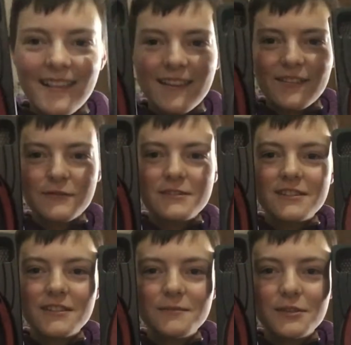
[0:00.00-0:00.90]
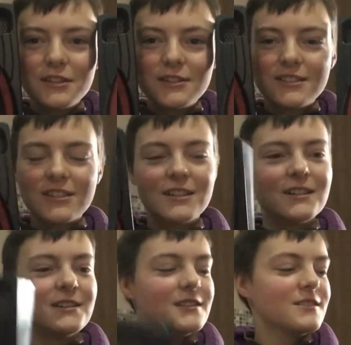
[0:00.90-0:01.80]
I love them so much.
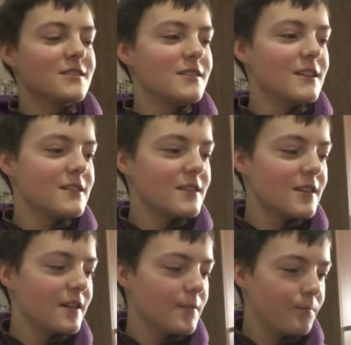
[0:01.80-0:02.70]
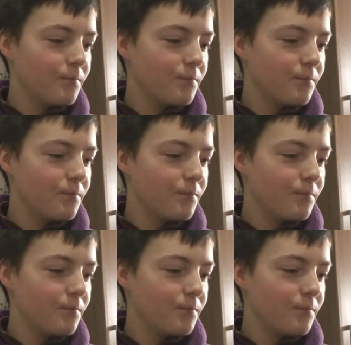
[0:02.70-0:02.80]
So these are the,